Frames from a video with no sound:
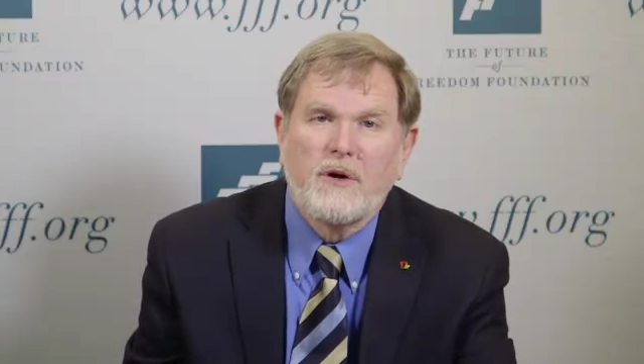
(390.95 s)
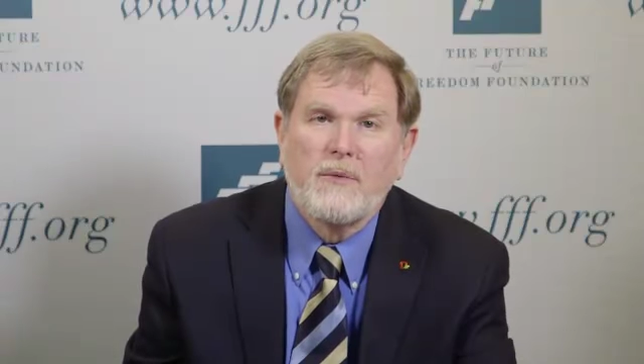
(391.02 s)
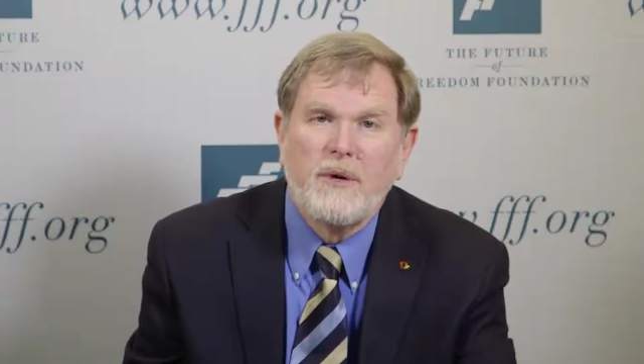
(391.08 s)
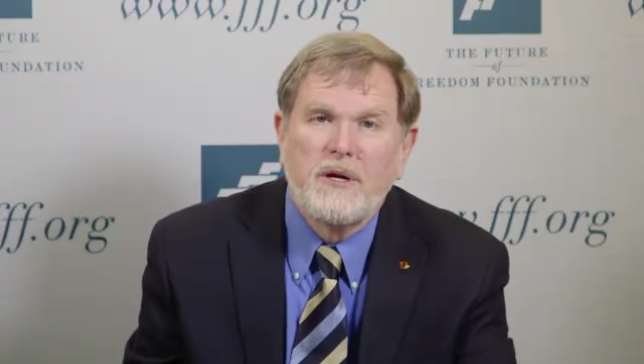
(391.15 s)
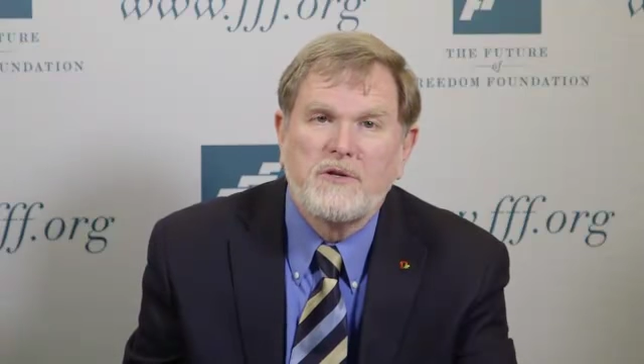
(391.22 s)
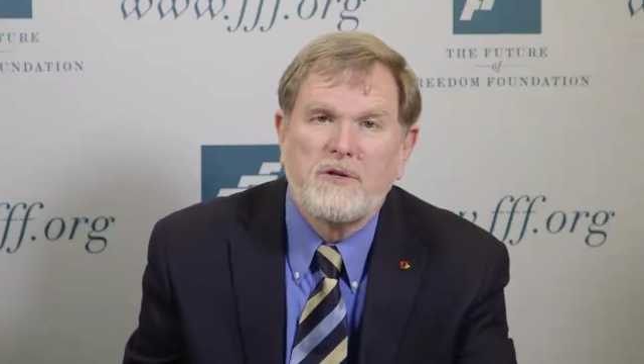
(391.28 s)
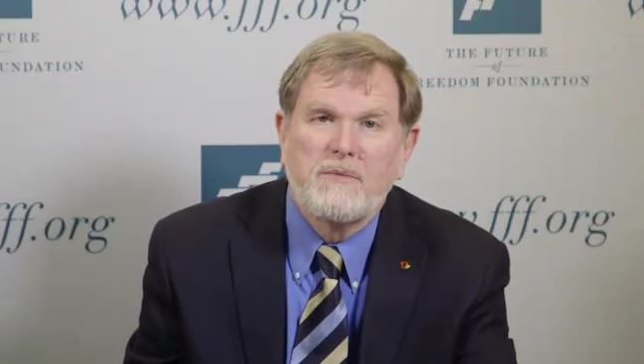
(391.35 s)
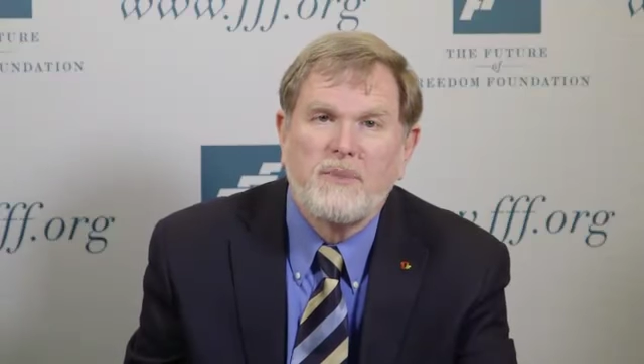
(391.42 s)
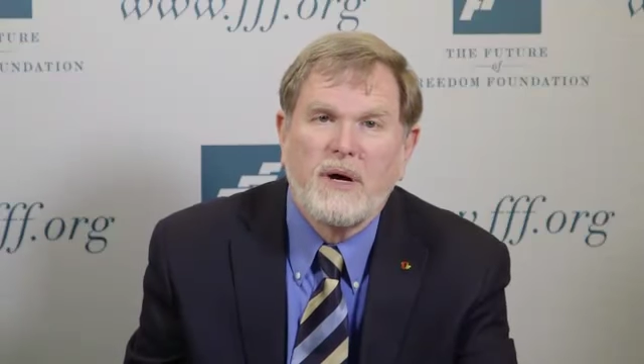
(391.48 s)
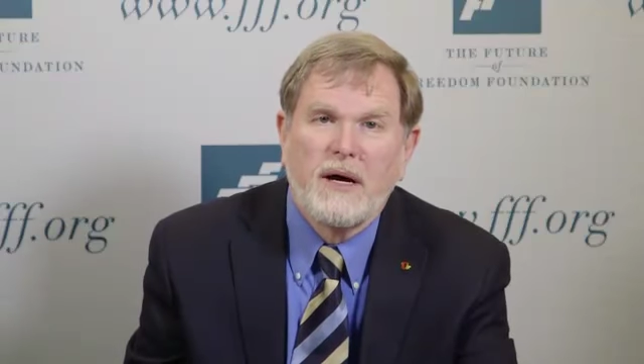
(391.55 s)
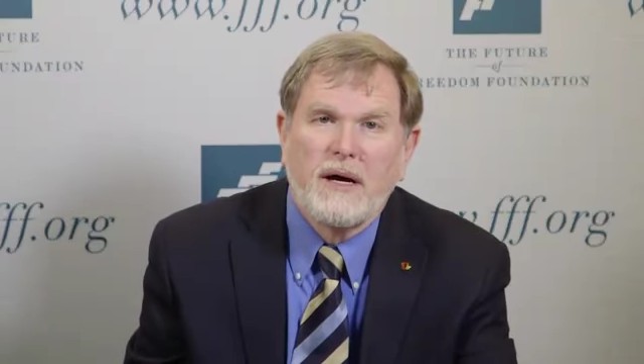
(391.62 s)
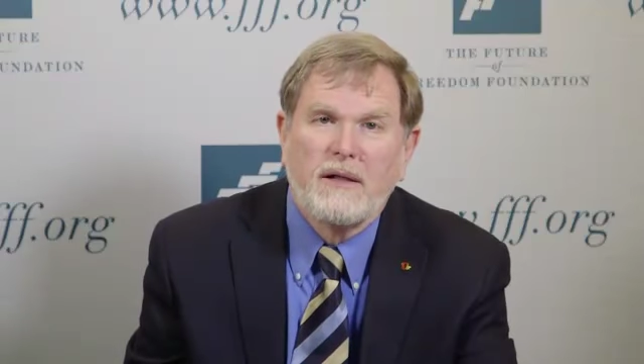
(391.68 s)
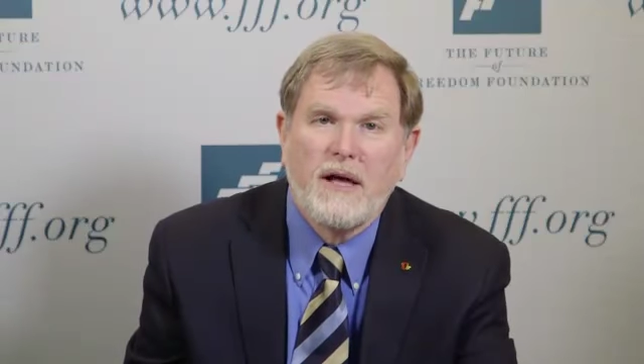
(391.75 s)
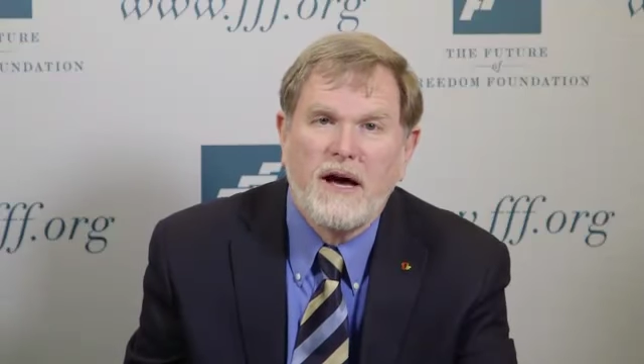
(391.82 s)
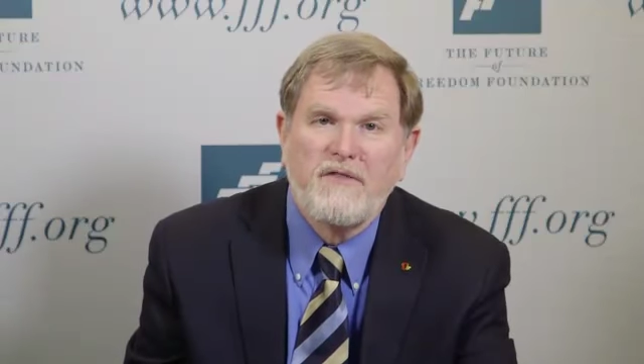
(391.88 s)
commissioned
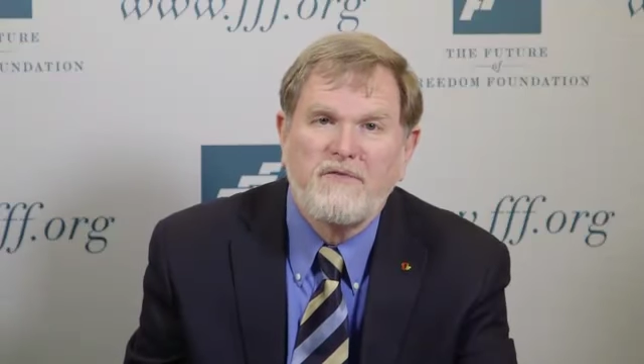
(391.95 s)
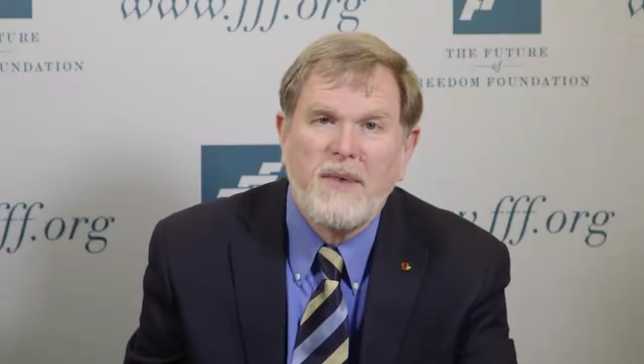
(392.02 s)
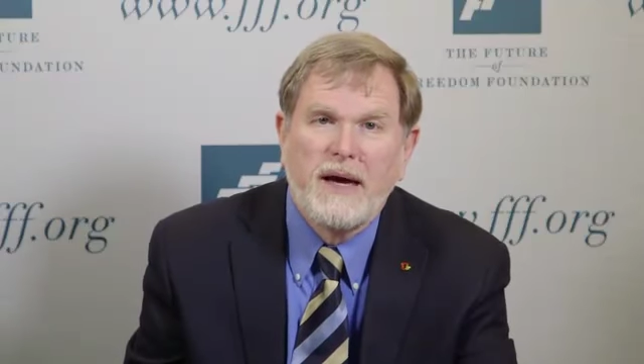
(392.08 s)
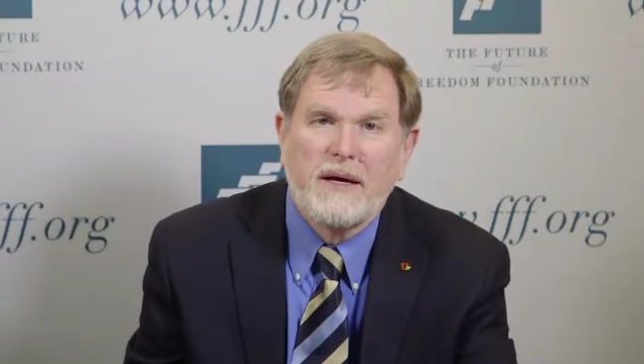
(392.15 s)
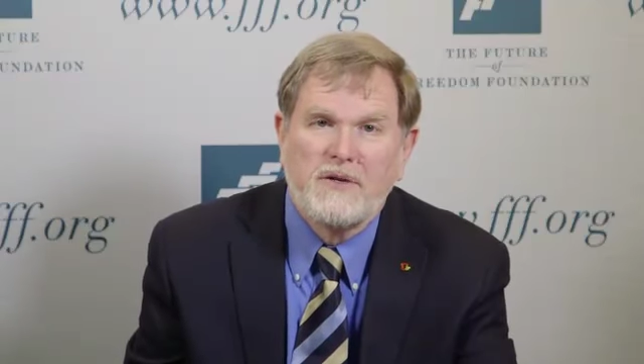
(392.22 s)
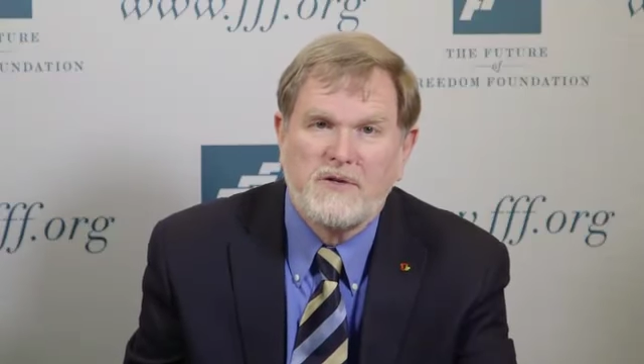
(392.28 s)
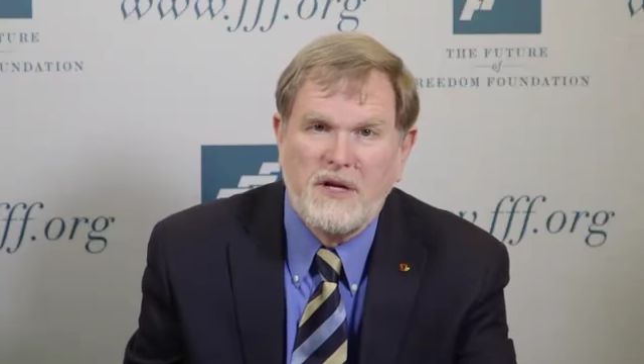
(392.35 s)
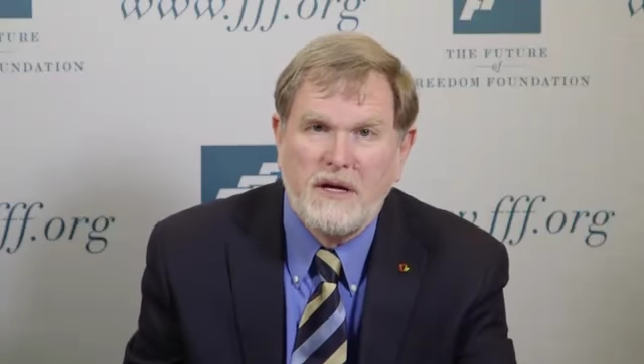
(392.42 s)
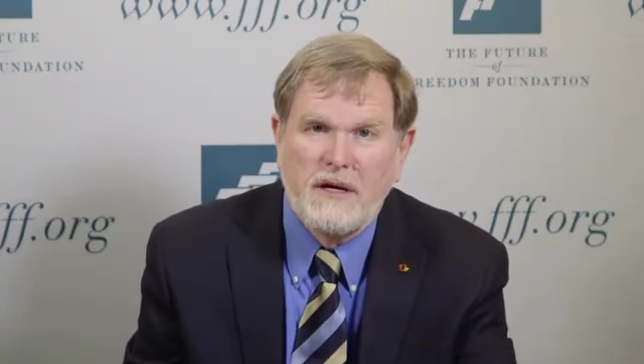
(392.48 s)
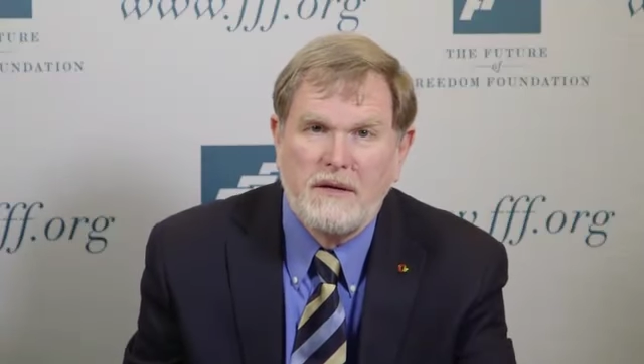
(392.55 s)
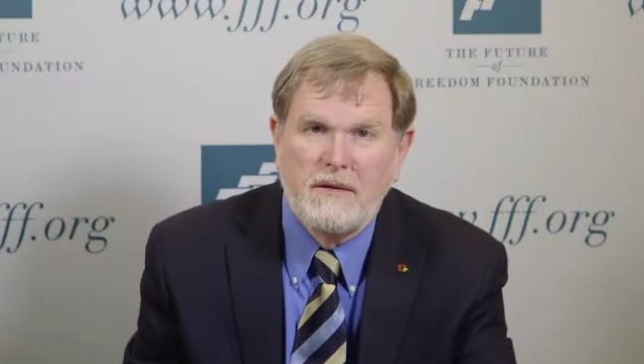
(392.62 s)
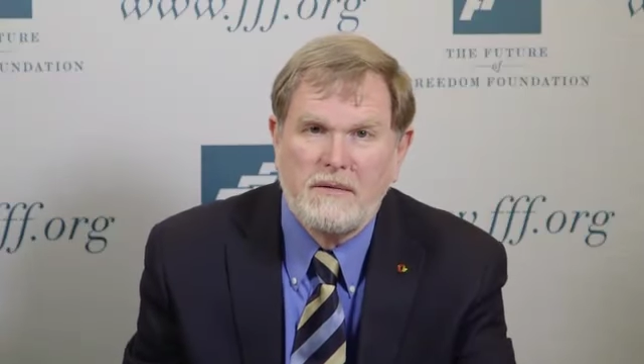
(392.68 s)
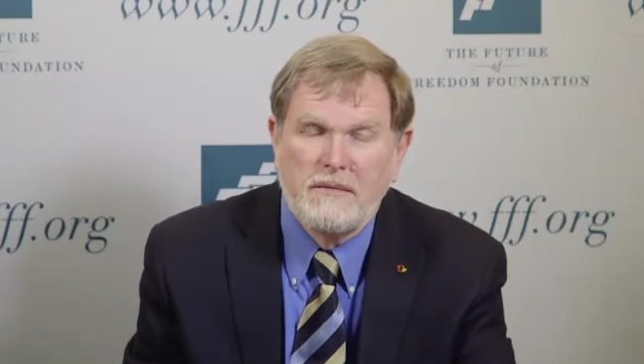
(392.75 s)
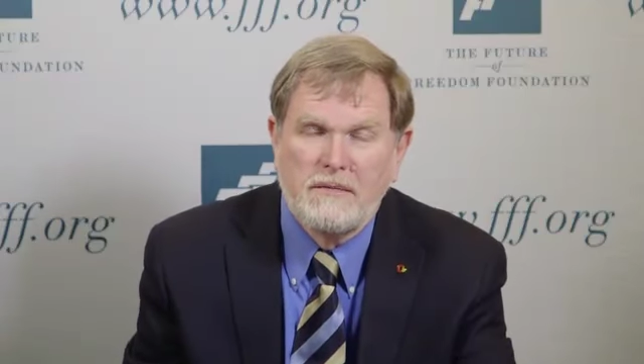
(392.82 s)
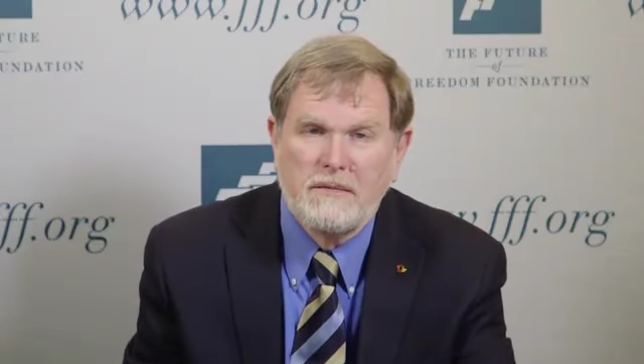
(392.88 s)
by Life
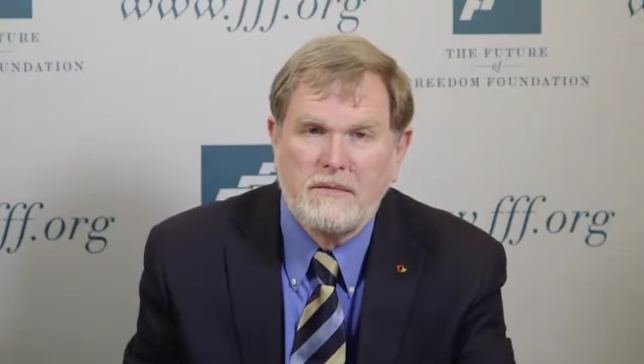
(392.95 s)
magazine